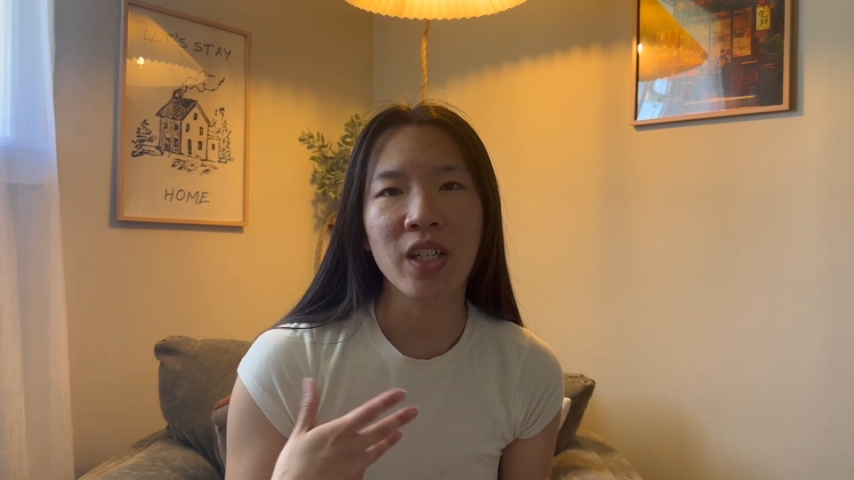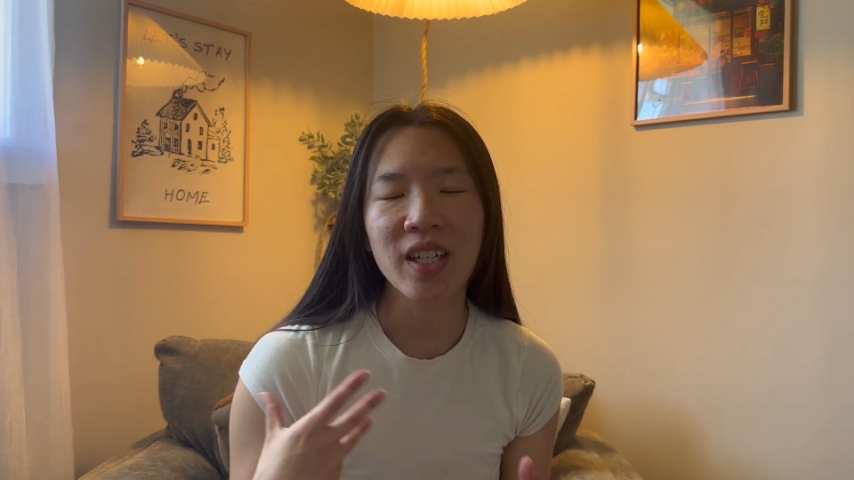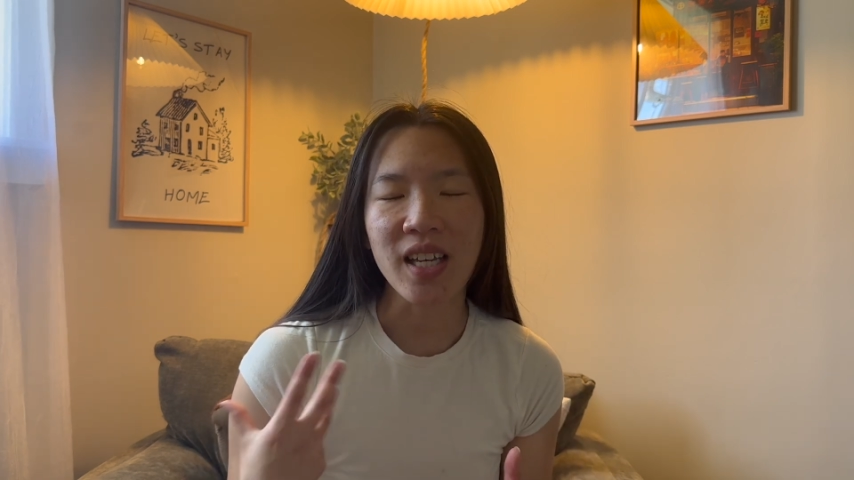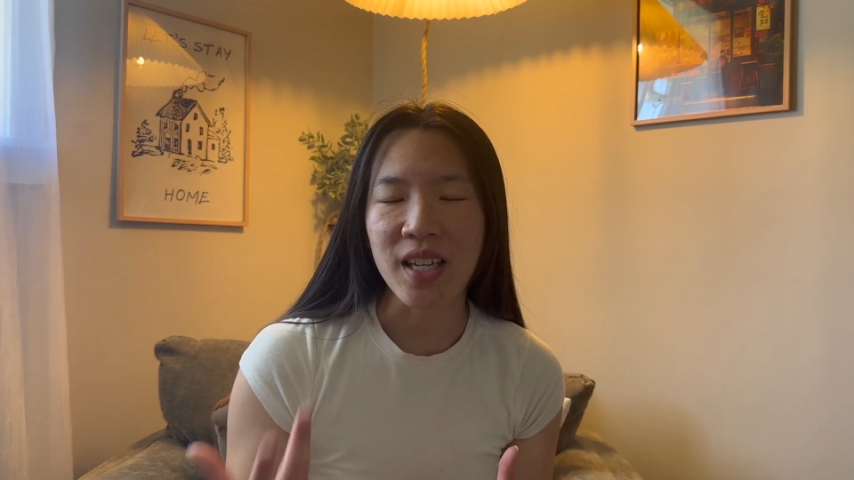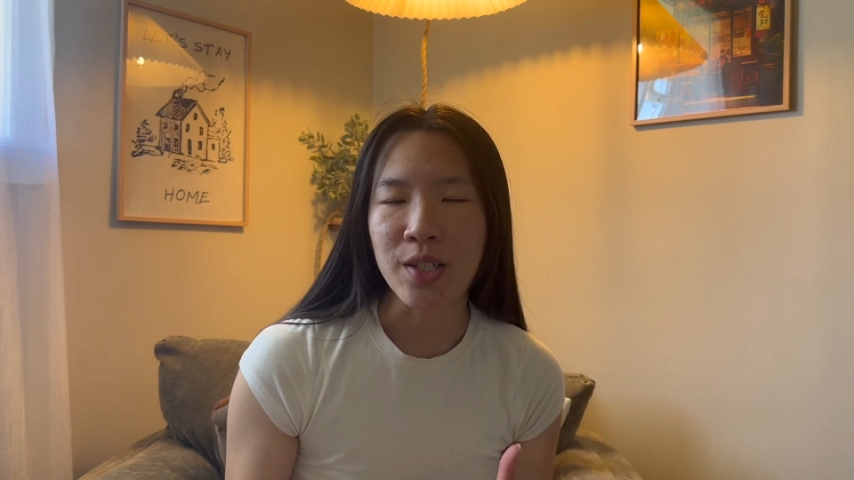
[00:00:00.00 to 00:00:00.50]

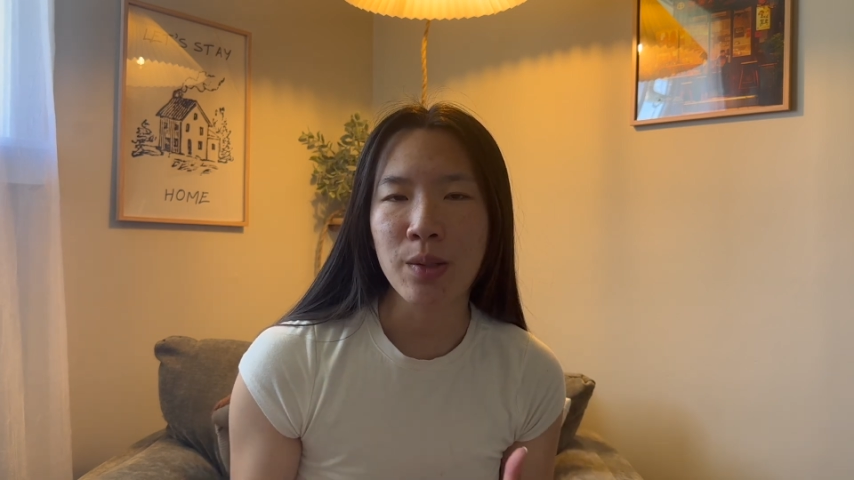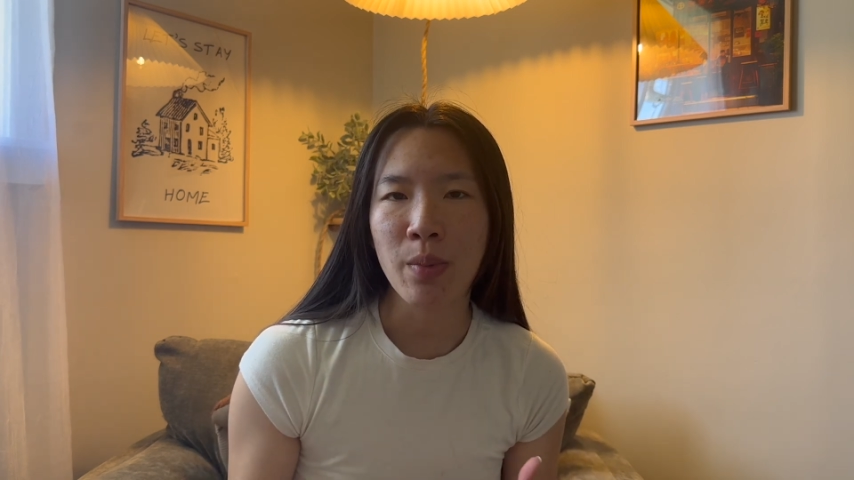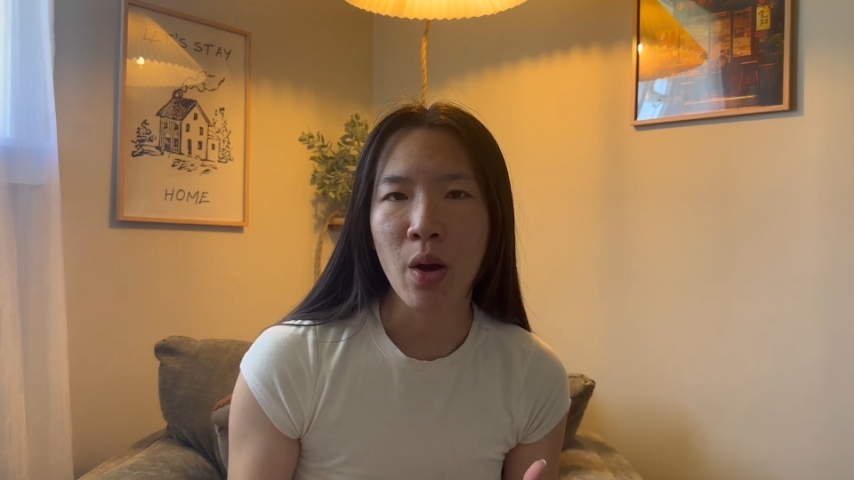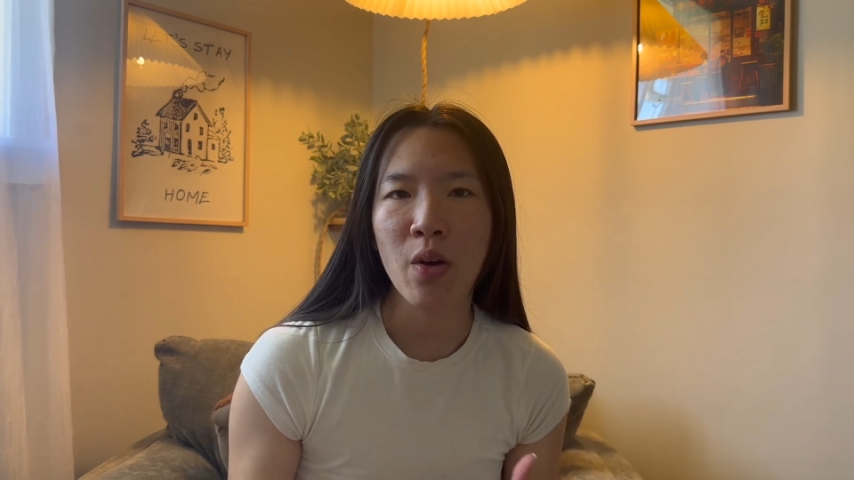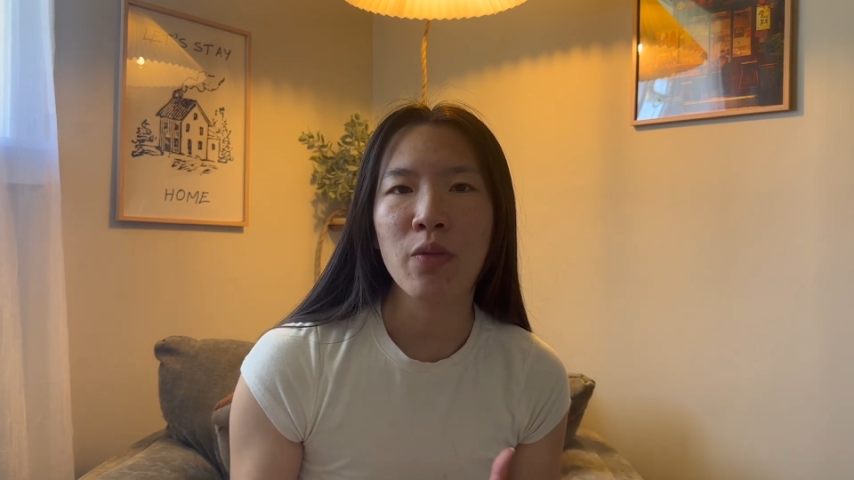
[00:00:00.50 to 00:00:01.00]
good
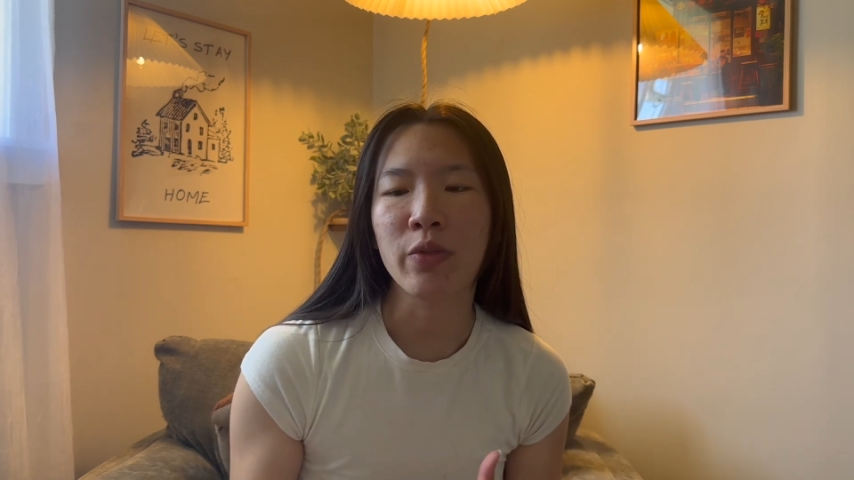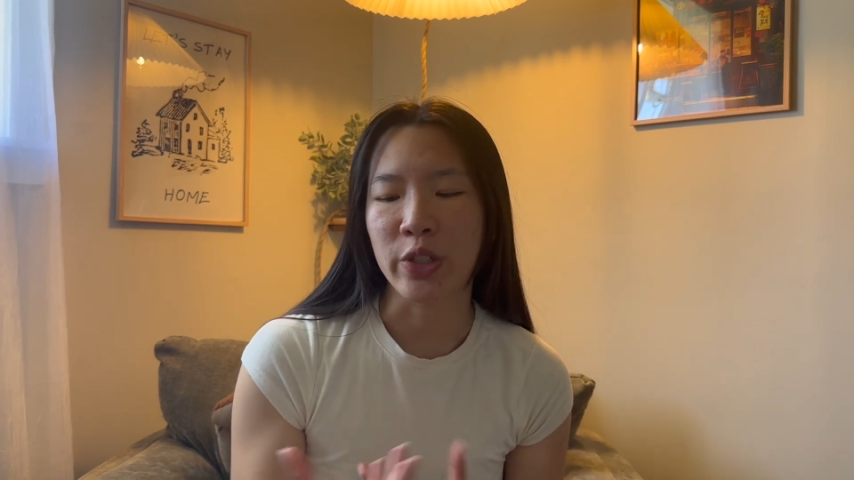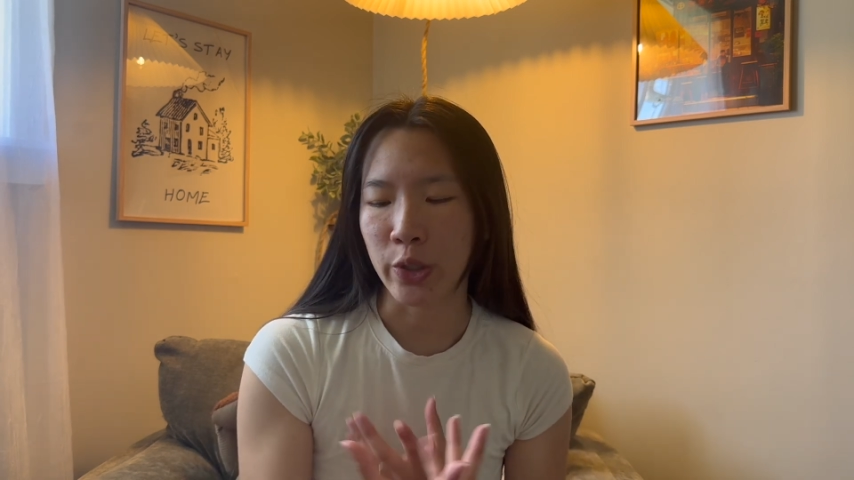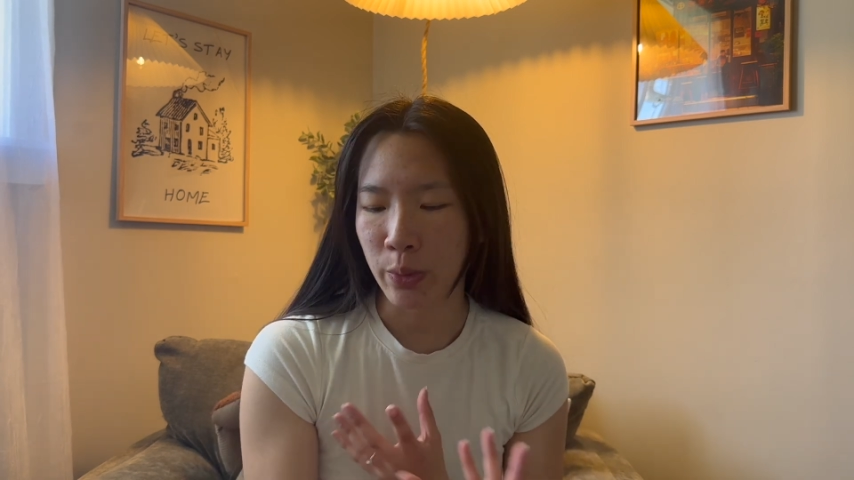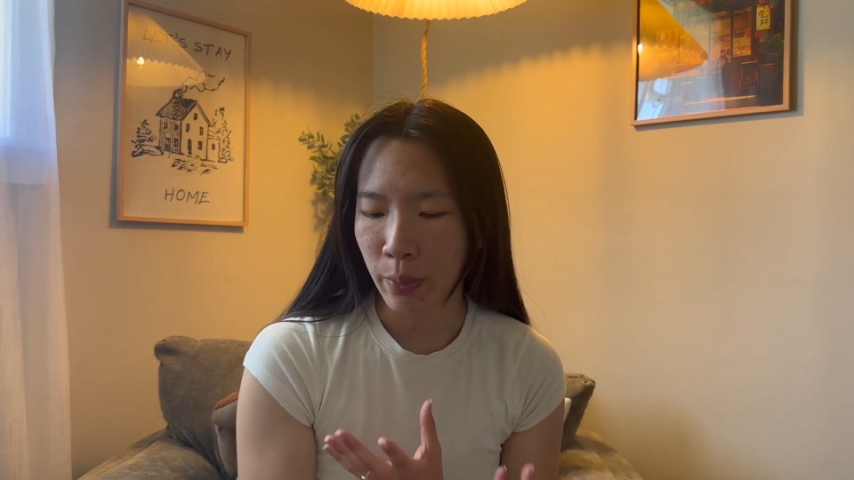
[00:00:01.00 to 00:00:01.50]
inspo
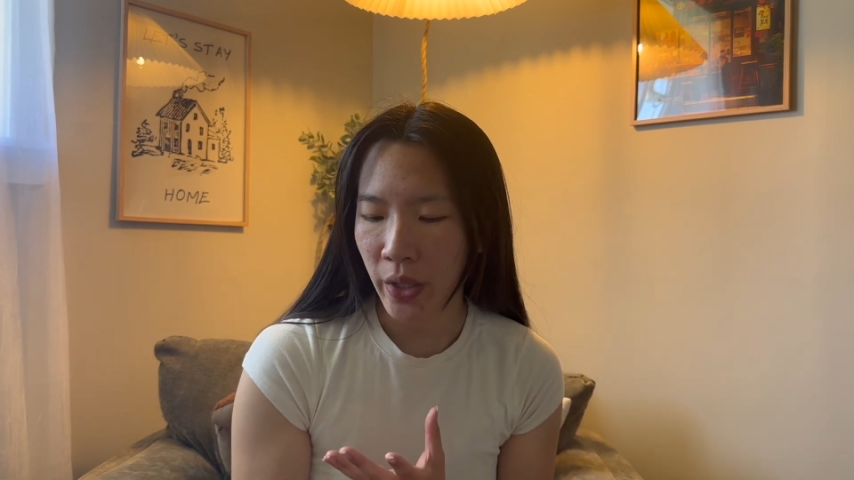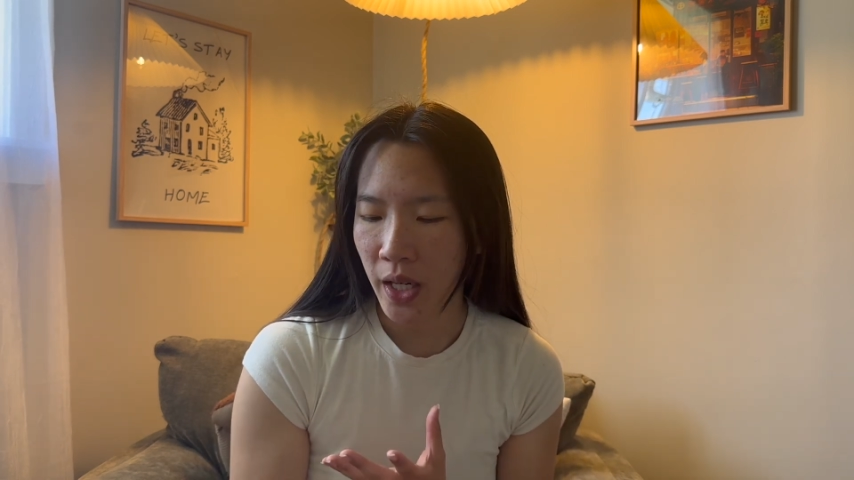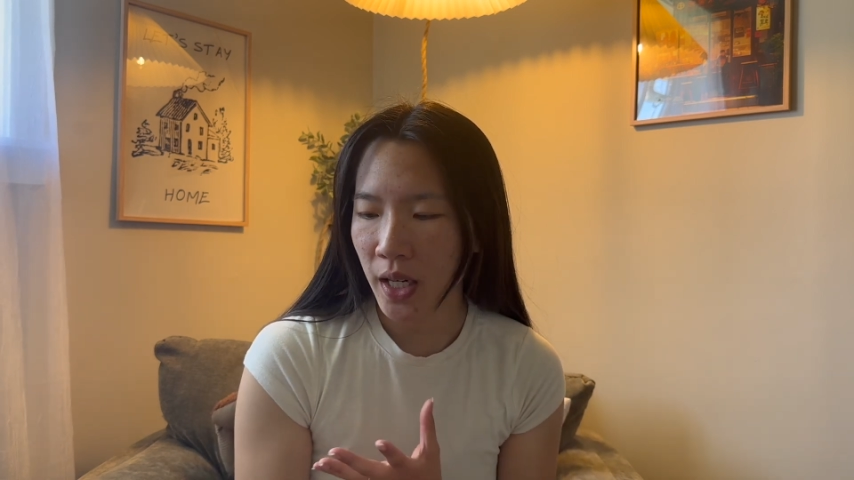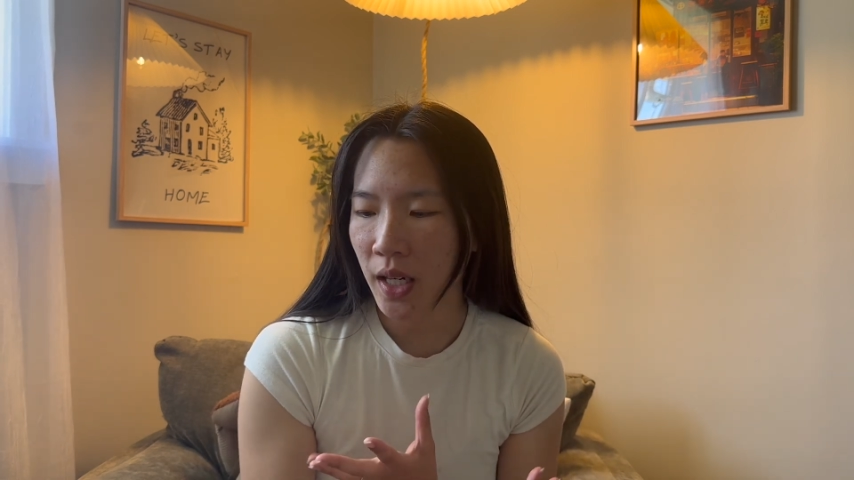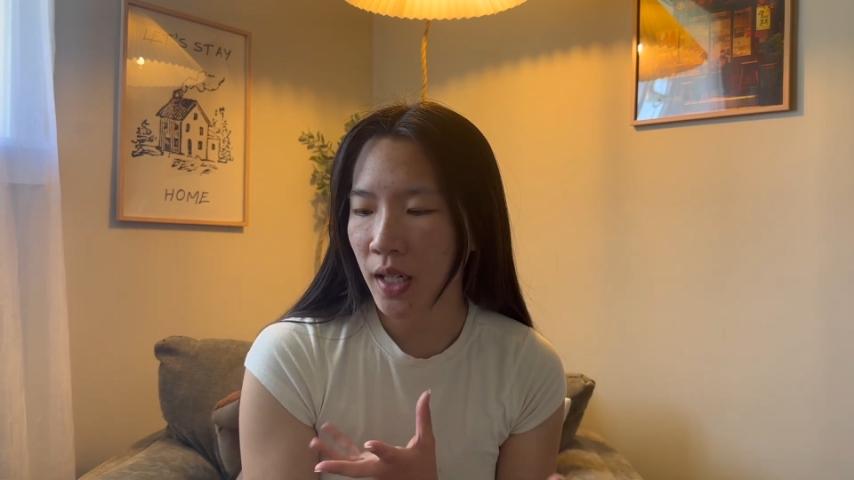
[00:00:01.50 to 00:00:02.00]
for
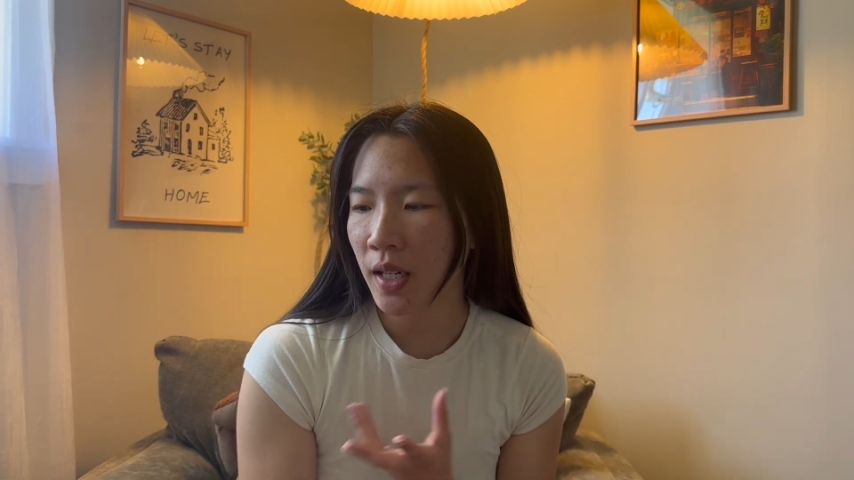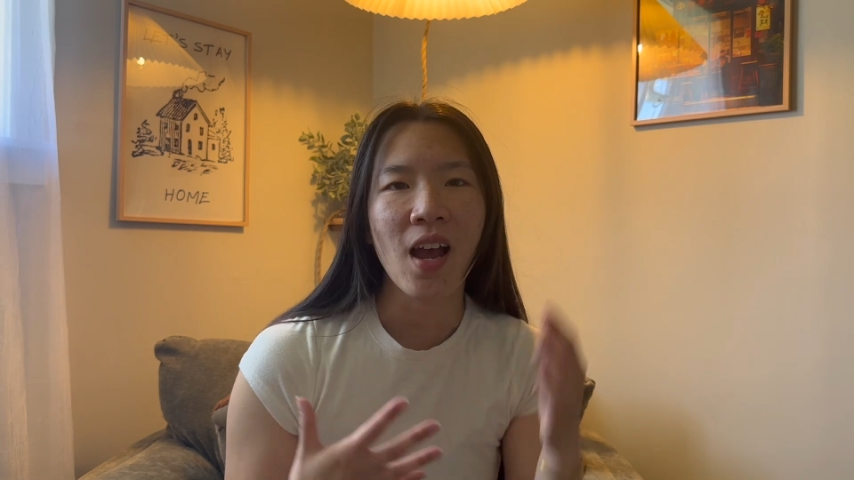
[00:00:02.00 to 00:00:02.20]
spring.